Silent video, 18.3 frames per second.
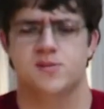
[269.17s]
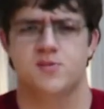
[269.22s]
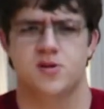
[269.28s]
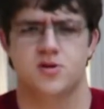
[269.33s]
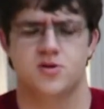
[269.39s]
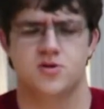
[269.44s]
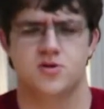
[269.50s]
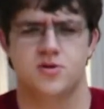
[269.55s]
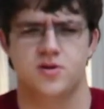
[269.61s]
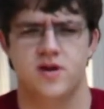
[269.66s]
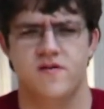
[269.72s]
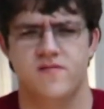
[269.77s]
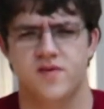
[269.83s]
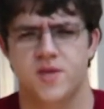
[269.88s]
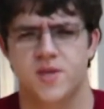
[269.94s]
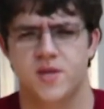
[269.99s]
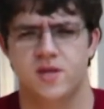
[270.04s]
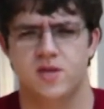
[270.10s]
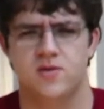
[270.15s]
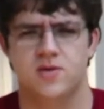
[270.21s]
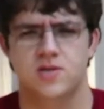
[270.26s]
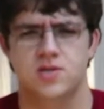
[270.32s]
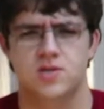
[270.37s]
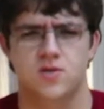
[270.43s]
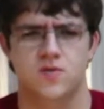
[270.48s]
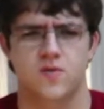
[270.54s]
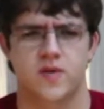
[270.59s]
I'm going to show you everything you
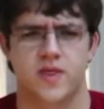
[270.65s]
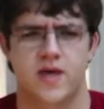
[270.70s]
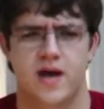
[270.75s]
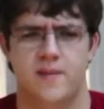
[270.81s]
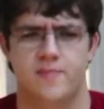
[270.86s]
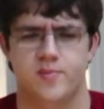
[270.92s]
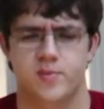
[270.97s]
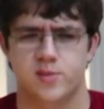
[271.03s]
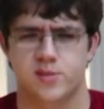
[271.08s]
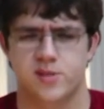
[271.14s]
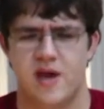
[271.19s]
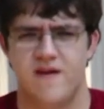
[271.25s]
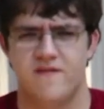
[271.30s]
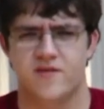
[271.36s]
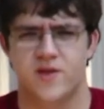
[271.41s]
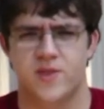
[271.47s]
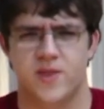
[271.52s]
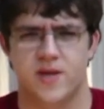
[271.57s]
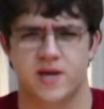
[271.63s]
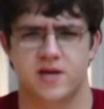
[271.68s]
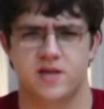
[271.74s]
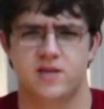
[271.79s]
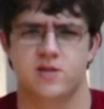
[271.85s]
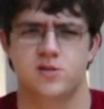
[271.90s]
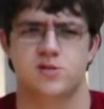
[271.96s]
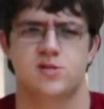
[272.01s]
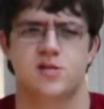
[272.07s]
can do with apples.
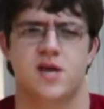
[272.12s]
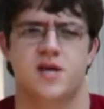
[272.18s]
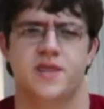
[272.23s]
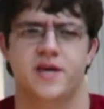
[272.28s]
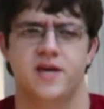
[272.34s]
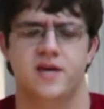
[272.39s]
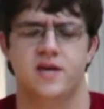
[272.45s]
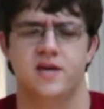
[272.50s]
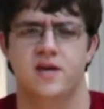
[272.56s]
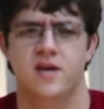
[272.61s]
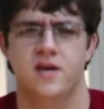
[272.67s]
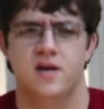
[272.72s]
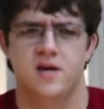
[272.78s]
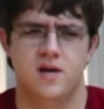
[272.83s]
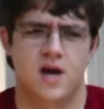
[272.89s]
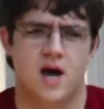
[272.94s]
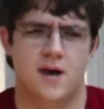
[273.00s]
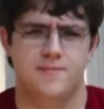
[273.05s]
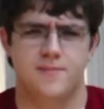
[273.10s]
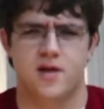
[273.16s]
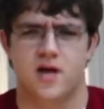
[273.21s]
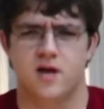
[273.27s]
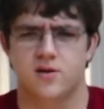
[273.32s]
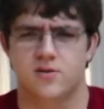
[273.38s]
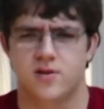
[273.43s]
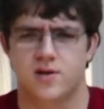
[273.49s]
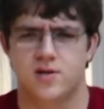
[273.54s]
Everything. There's nothing I'm
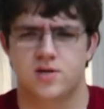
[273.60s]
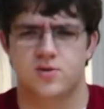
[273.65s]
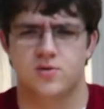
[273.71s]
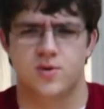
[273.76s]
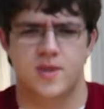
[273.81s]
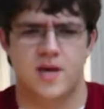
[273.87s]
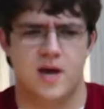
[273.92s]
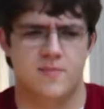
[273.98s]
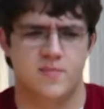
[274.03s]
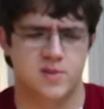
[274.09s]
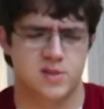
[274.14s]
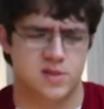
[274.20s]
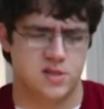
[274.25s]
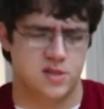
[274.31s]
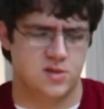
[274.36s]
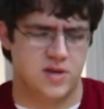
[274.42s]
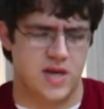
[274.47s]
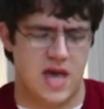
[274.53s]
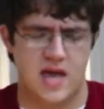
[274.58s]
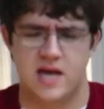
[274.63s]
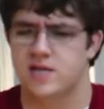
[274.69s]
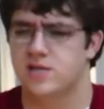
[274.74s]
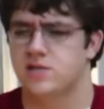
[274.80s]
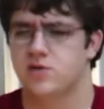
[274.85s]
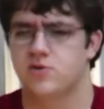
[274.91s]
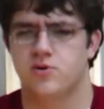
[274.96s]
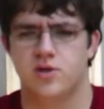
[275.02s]
not going to do with apples that you
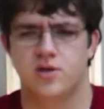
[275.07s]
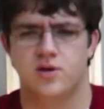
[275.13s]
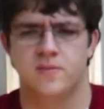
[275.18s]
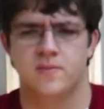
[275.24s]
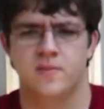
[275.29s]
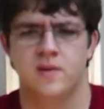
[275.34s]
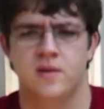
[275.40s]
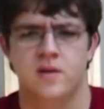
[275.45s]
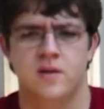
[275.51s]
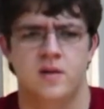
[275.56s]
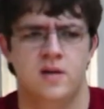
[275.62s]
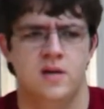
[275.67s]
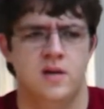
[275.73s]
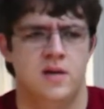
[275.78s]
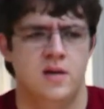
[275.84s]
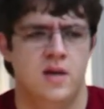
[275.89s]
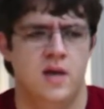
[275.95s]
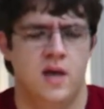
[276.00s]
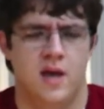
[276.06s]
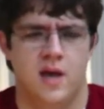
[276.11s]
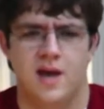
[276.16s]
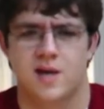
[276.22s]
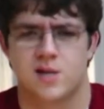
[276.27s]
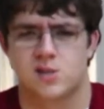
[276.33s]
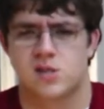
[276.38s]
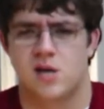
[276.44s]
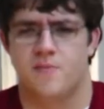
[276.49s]
can't do with them,
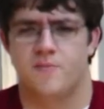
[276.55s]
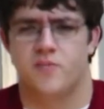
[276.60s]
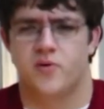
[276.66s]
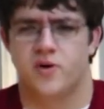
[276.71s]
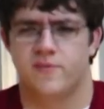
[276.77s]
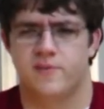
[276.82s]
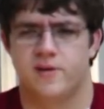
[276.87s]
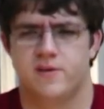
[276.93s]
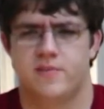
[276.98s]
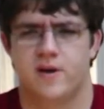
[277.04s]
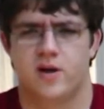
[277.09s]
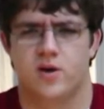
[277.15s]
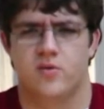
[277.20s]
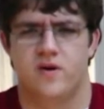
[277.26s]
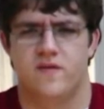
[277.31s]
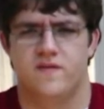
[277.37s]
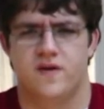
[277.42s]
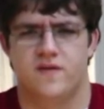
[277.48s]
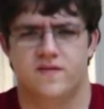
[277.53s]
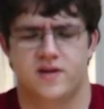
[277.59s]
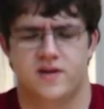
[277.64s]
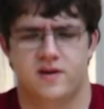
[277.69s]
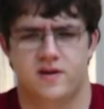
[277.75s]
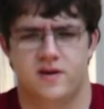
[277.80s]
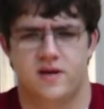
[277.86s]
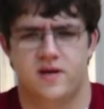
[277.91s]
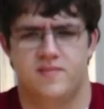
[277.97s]
except put them in a microwave
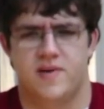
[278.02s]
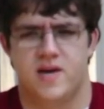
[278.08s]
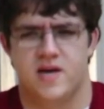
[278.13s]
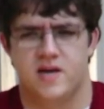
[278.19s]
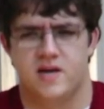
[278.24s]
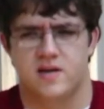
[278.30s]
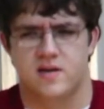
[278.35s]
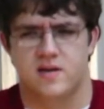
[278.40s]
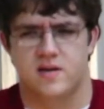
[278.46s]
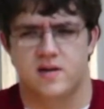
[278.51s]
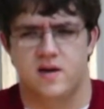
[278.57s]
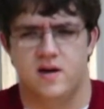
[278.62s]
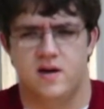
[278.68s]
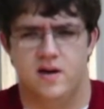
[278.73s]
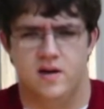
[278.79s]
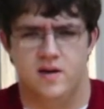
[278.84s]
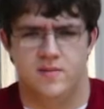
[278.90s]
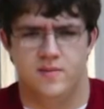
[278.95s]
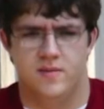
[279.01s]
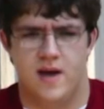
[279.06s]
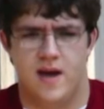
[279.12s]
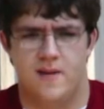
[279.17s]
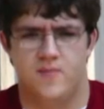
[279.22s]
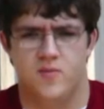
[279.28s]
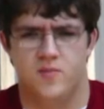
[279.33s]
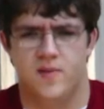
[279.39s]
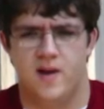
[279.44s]
oven and make
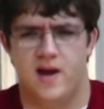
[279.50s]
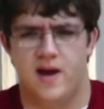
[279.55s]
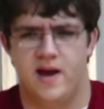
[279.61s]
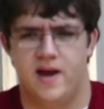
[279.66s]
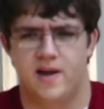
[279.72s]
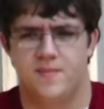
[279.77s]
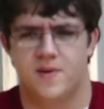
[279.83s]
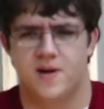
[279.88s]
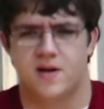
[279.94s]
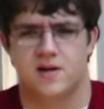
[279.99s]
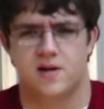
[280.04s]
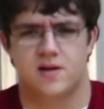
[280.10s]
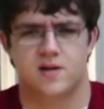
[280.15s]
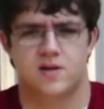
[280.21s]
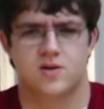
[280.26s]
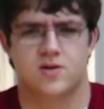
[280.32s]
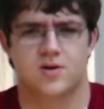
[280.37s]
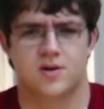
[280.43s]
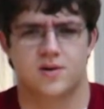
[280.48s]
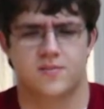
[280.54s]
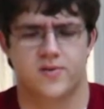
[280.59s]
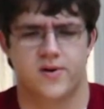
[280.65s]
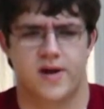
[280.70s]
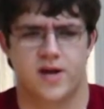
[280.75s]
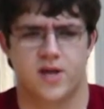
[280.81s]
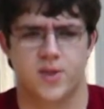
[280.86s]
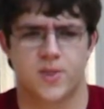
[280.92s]
apple pie. I'm not going to cook them
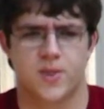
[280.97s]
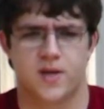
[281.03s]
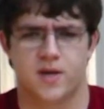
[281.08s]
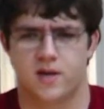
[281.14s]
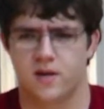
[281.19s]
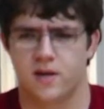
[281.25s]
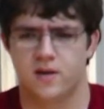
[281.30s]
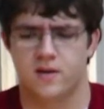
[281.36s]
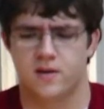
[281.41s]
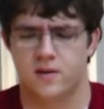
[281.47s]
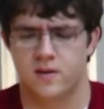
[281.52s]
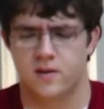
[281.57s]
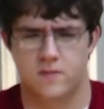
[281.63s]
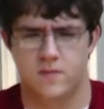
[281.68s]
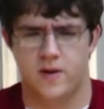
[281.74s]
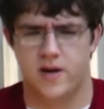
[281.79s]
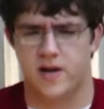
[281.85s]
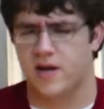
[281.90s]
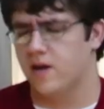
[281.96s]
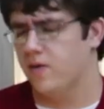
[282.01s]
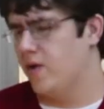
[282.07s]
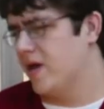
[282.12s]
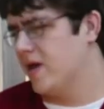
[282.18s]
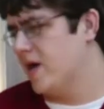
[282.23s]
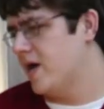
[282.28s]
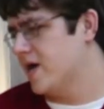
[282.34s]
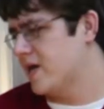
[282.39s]
or anything. Wait,
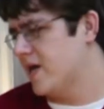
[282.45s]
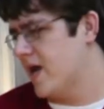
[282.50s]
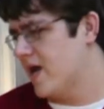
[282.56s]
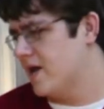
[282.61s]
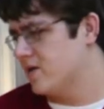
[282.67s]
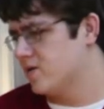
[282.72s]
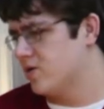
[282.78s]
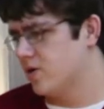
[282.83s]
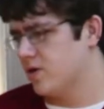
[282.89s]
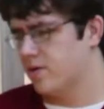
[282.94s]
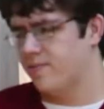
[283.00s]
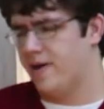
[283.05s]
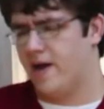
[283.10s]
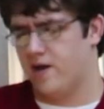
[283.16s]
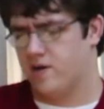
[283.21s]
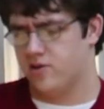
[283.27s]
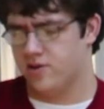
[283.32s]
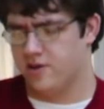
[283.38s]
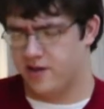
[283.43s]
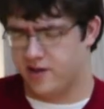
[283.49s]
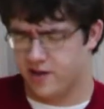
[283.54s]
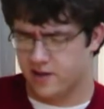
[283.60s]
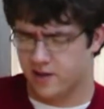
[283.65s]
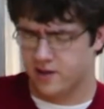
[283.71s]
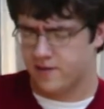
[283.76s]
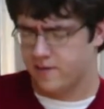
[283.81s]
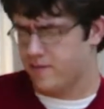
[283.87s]
I can cook them actually.